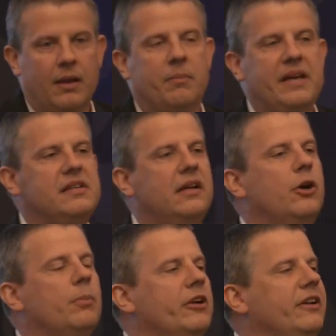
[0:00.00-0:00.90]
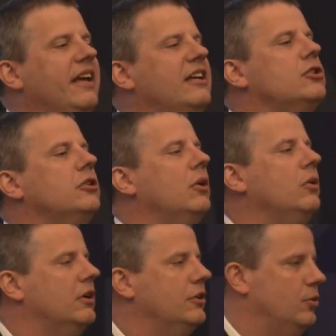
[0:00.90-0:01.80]
basically your body takes
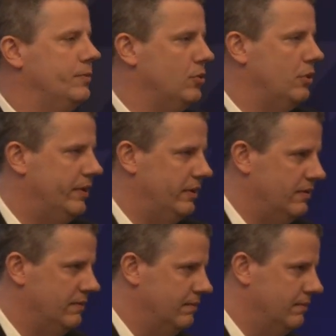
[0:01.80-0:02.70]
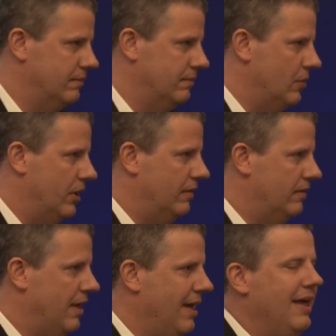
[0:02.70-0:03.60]
longer to absorb it, right?
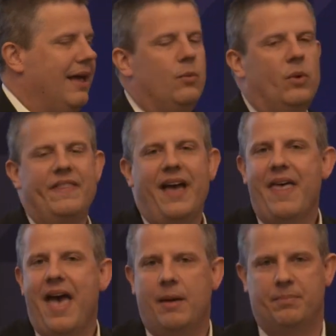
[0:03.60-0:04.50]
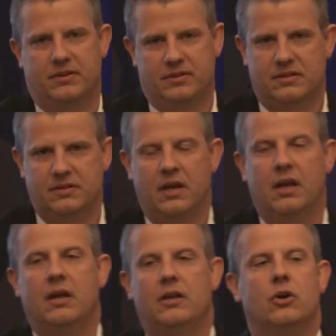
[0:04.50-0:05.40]
And when that happens,
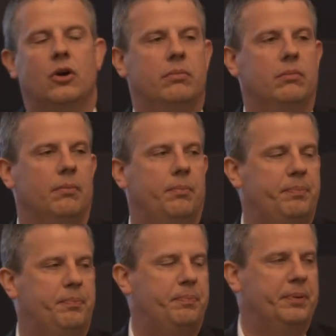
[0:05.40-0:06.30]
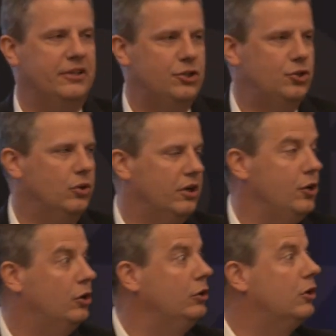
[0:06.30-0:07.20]
your blood sugar, your
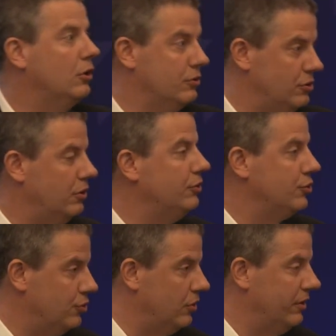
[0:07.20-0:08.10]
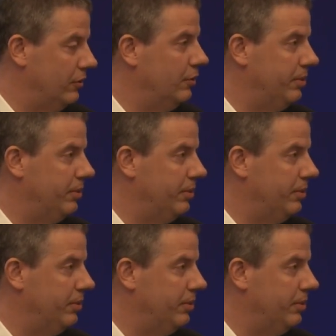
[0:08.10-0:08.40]
glucose on your